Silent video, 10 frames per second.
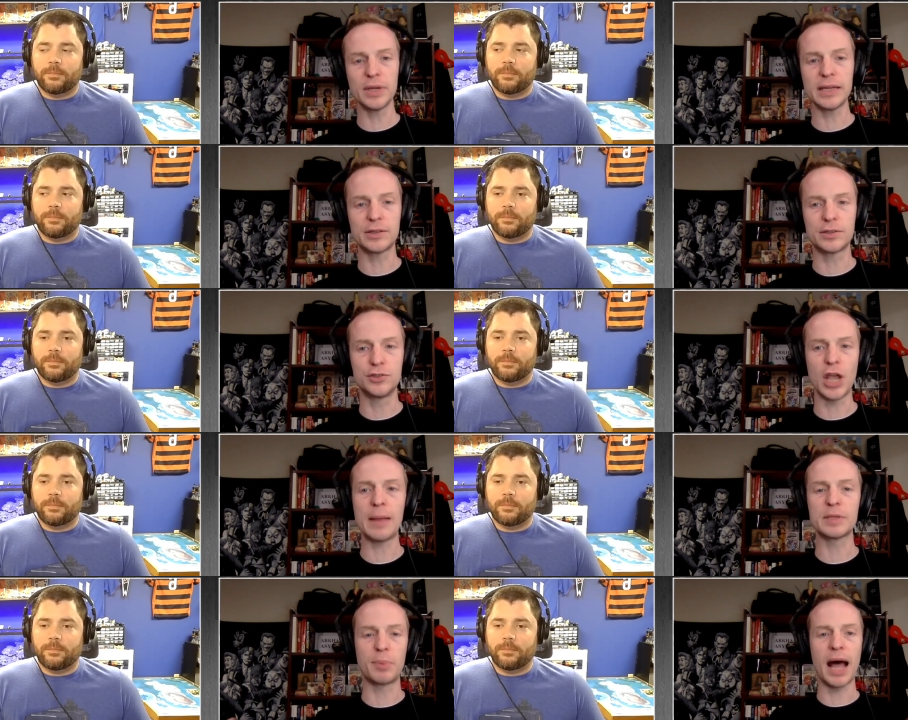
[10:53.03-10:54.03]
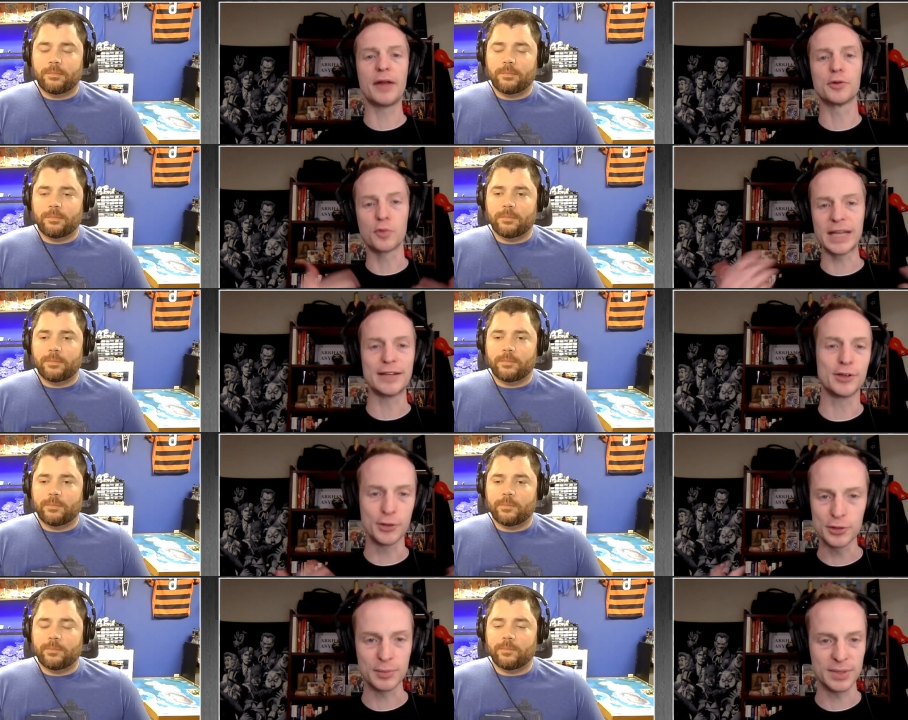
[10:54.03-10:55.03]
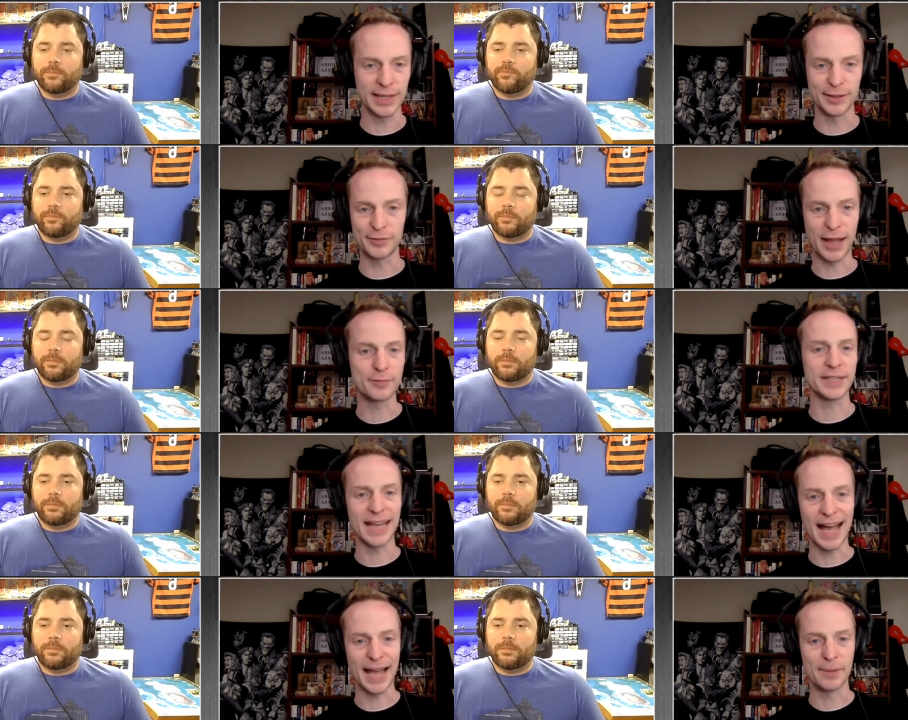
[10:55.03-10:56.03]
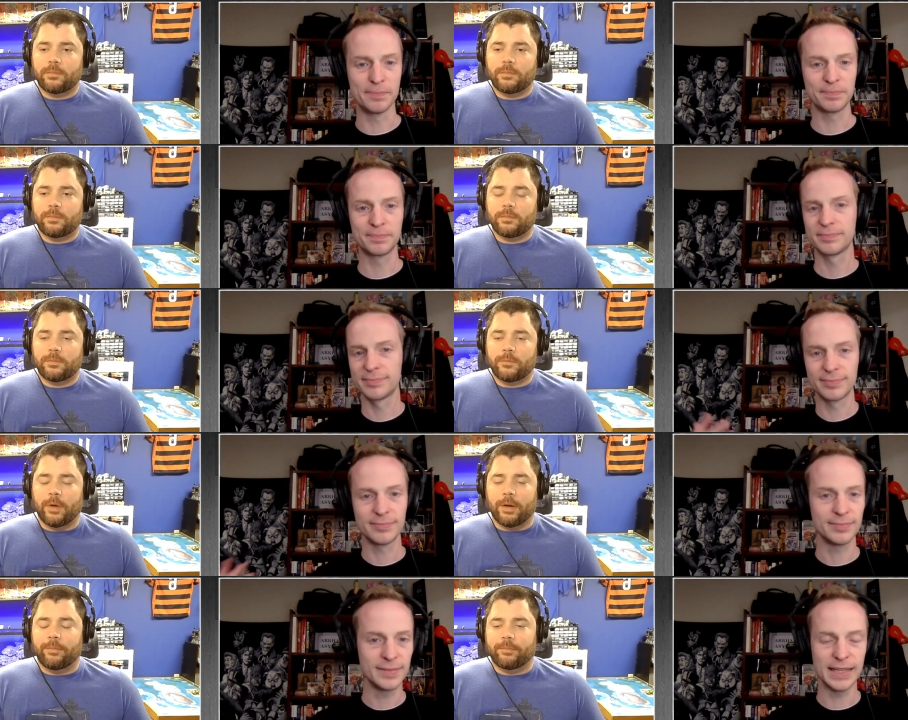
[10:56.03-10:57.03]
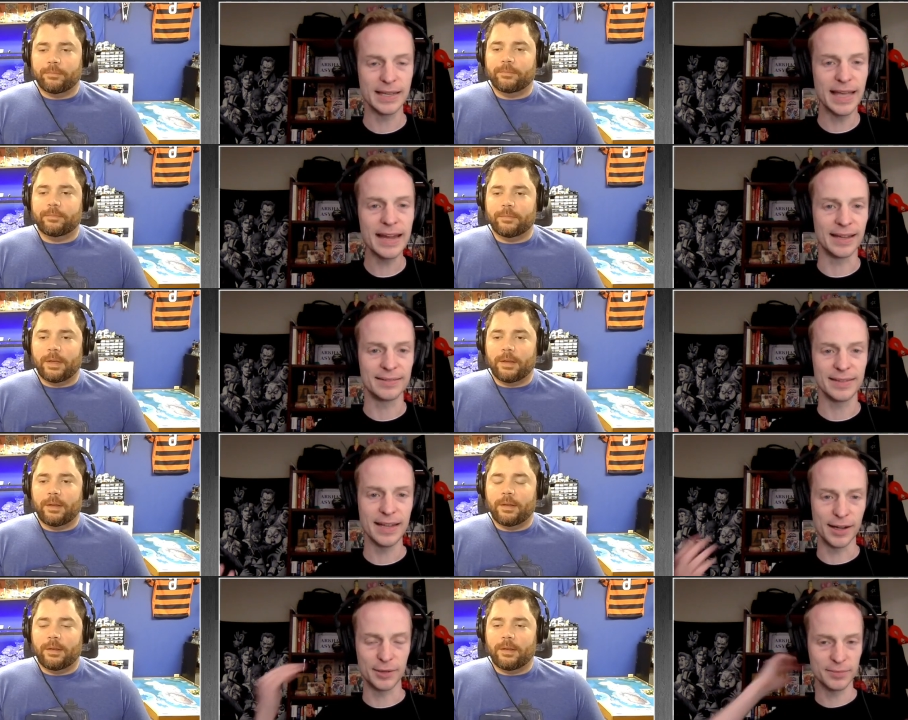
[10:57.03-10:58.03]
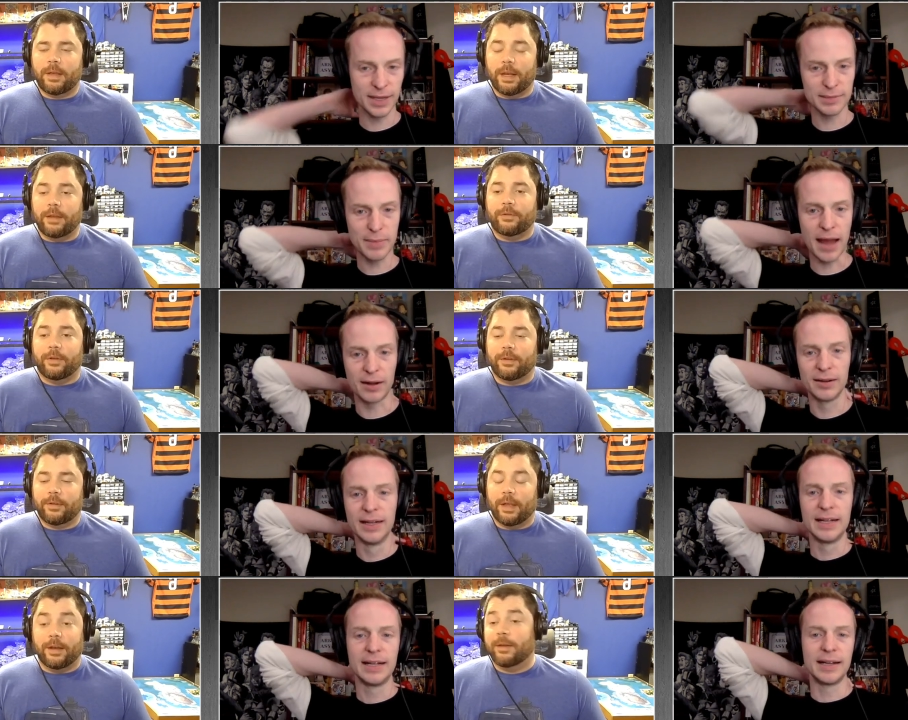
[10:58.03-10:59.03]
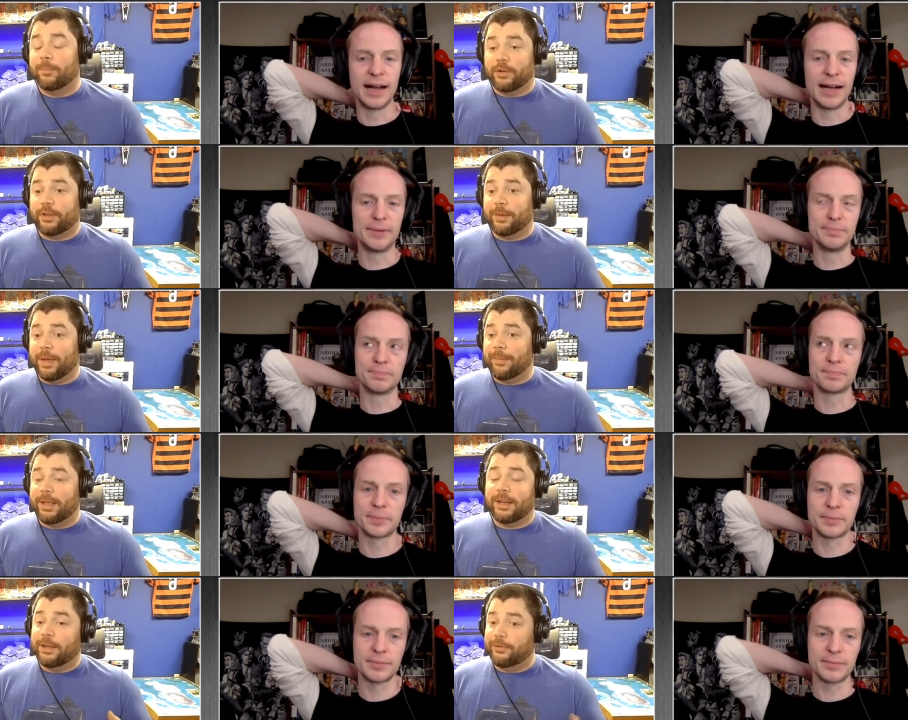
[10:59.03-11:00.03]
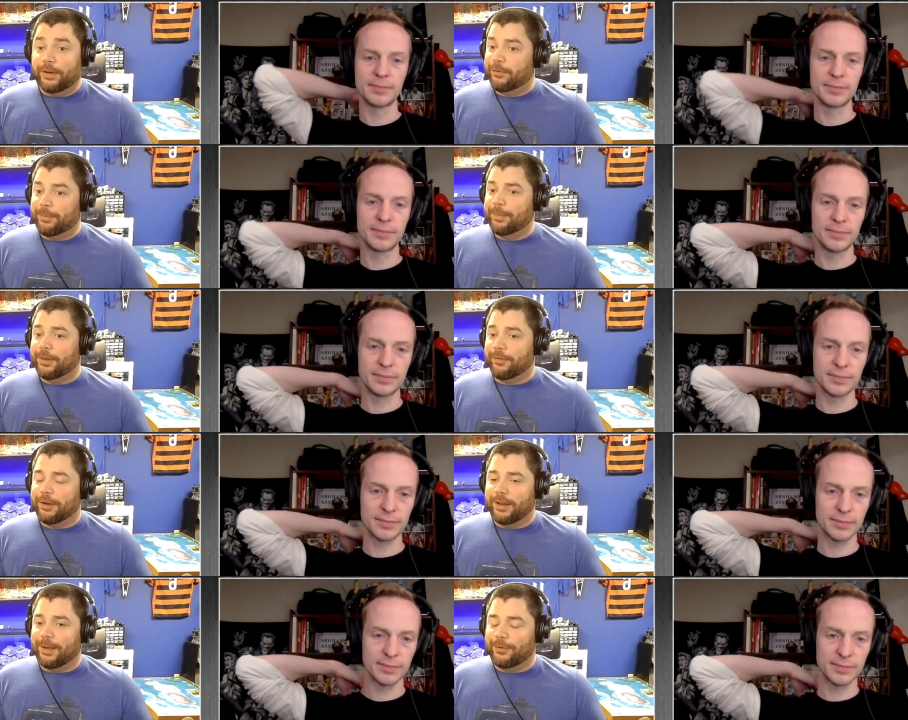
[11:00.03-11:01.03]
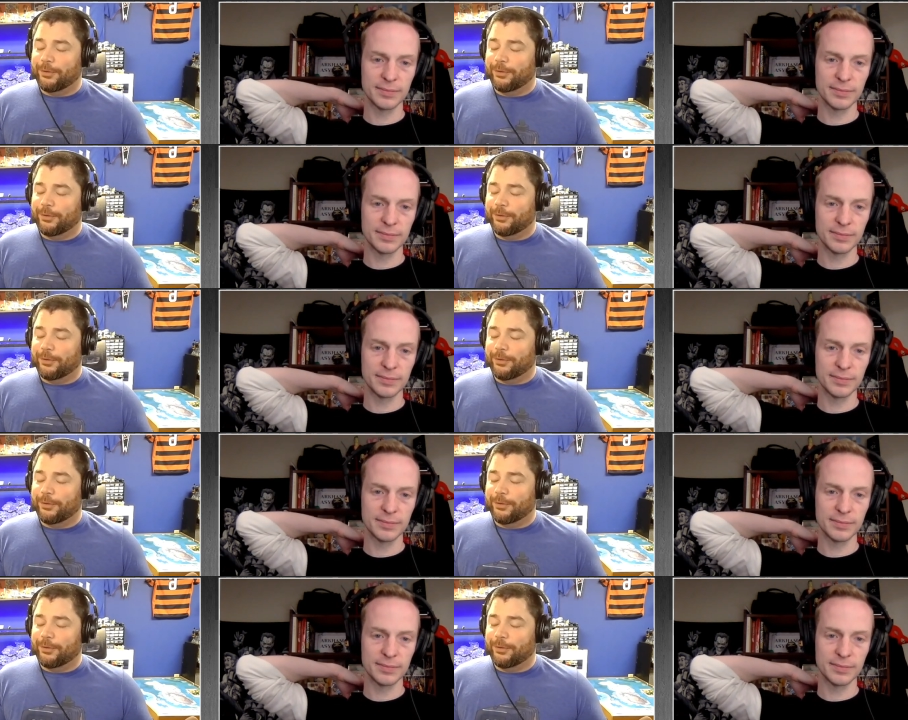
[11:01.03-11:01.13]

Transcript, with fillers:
Speaker 1: you don't need James Bond to reintroduce himself every time. Right. You get it, you know. Doesn't matter.
Speaker 2: And much um, like Batman, he's different people every time